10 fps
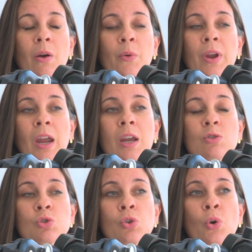
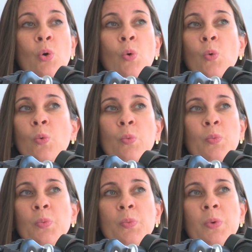Okay, so
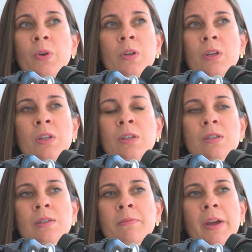it
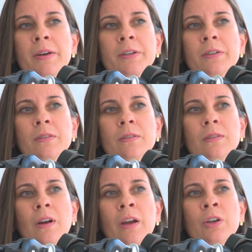doesn't matter.
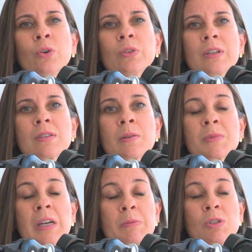I know that
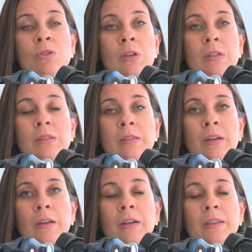sometimes it's not
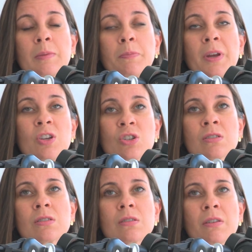the
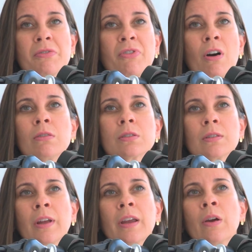patient's
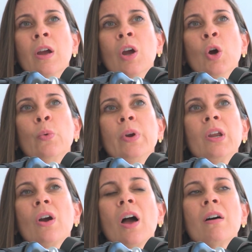fault, like
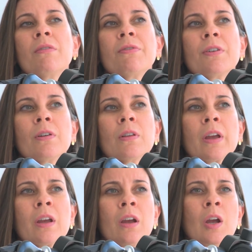when you have
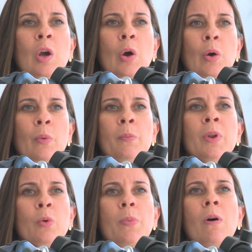like
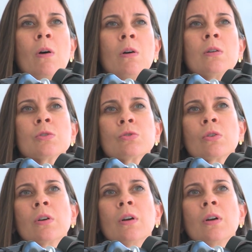menopause or